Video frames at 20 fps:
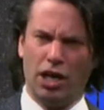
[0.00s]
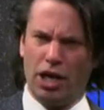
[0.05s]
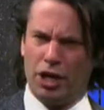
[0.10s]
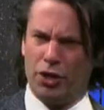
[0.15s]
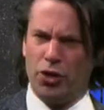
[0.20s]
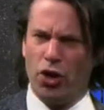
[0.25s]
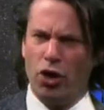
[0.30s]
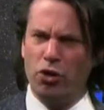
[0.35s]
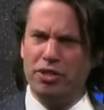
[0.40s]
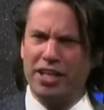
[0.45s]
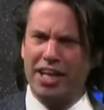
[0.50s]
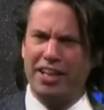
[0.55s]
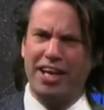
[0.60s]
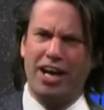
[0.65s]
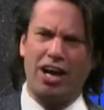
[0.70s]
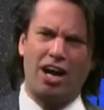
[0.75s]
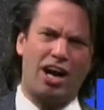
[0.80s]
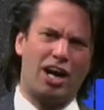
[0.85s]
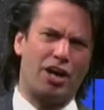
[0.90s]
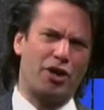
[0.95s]
Note that
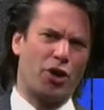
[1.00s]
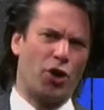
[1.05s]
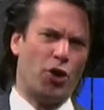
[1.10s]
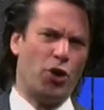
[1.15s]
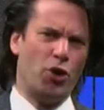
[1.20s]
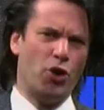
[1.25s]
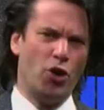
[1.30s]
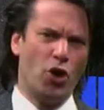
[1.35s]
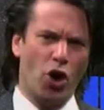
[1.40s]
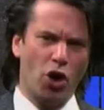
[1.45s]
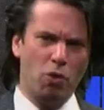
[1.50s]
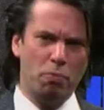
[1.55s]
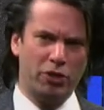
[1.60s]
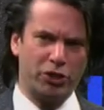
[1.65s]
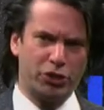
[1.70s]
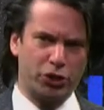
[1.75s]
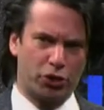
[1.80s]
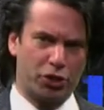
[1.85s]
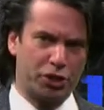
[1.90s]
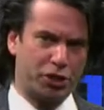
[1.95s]
there are no
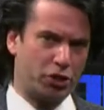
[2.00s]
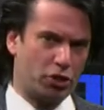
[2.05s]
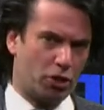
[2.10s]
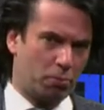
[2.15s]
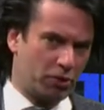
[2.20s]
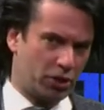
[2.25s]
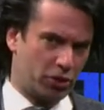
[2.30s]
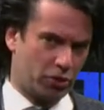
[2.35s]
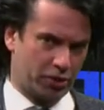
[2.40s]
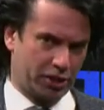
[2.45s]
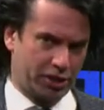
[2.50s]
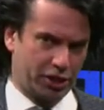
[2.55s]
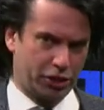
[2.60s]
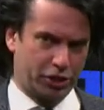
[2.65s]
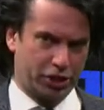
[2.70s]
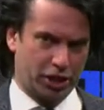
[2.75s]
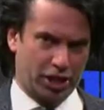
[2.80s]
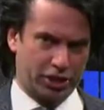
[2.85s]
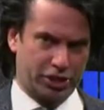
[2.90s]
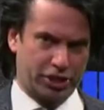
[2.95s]
majority or minority
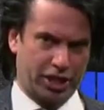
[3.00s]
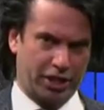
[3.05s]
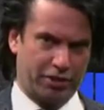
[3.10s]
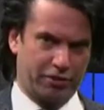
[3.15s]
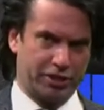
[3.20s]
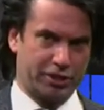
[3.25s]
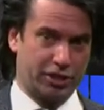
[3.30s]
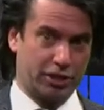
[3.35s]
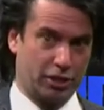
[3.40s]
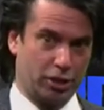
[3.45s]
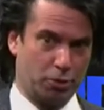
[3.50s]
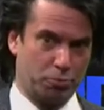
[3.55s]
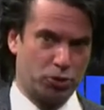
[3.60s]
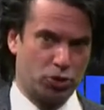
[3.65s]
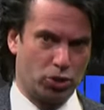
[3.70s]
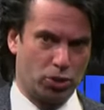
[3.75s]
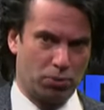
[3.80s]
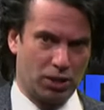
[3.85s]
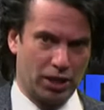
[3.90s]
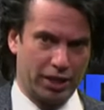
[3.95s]
charge carriers in the
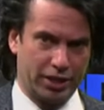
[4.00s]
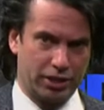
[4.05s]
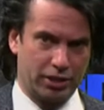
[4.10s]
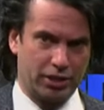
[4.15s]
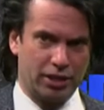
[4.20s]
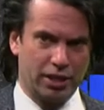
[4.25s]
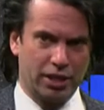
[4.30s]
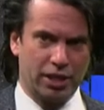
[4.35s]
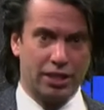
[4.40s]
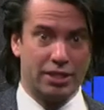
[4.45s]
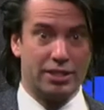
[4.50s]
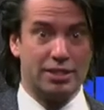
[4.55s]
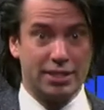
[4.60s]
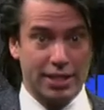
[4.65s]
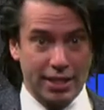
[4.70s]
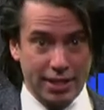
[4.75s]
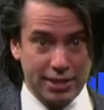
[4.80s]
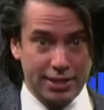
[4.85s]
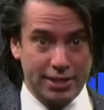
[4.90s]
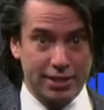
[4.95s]
absorber layer,
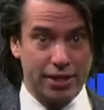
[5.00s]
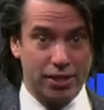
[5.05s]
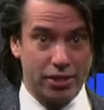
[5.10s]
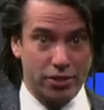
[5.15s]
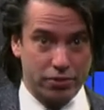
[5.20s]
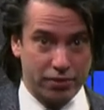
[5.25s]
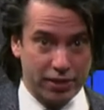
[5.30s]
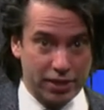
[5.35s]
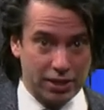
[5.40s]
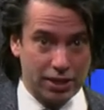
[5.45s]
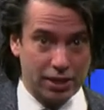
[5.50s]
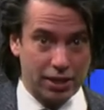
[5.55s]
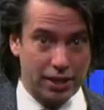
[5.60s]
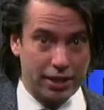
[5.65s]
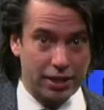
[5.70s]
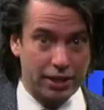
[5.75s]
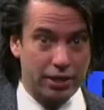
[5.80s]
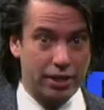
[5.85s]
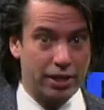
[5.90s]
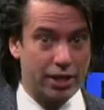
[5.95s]
since the intrinsic
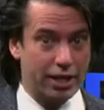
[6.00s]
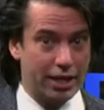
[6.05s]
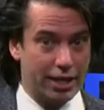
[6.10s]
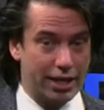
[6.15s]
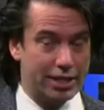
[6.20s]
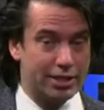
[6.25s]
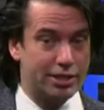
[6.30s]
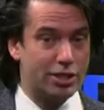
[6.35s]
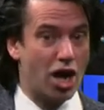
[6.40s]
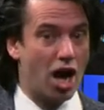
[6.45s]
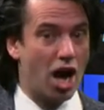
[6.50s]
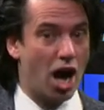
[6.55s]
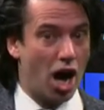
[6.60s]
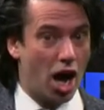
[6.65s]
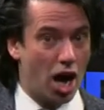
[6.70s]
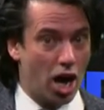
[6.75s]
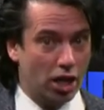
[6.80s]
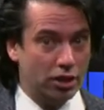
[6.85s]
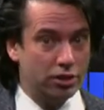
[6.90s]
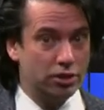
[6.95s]
layer is
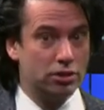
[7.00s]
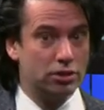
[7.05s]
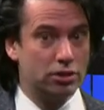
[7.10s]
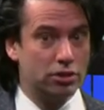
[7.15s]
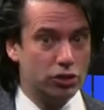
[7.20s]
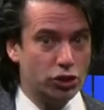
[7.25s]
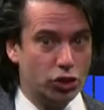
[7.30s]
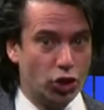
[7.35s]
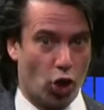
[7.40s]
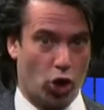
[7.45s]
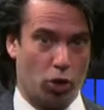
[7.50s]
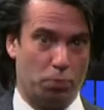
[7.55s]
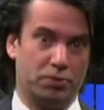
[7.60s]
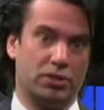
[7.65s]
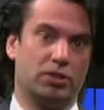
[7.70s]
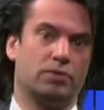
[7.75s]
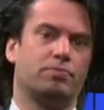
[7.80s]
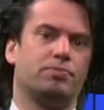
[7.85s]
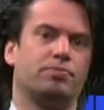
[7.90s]
undoped.